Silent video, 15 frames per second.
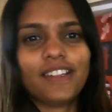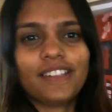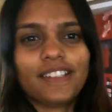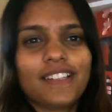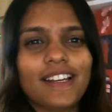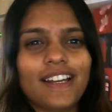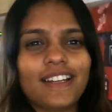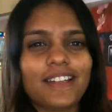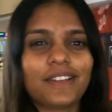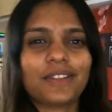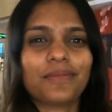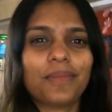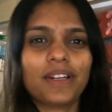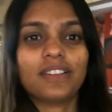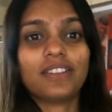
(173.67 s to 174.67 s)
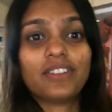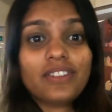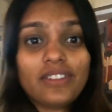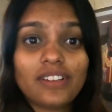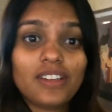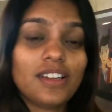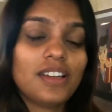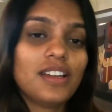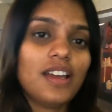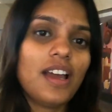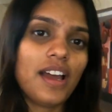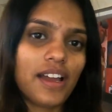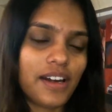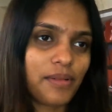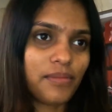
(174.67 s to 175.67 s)
The lighting is better here,
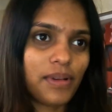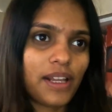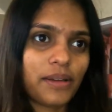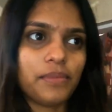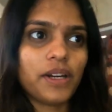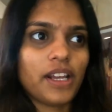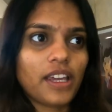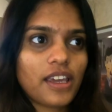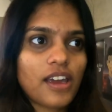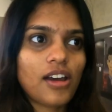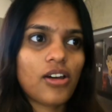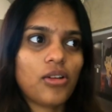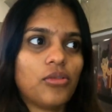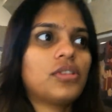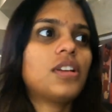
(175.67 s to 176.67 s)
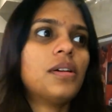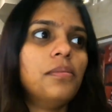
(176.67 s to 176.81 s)
and I'm like breaking out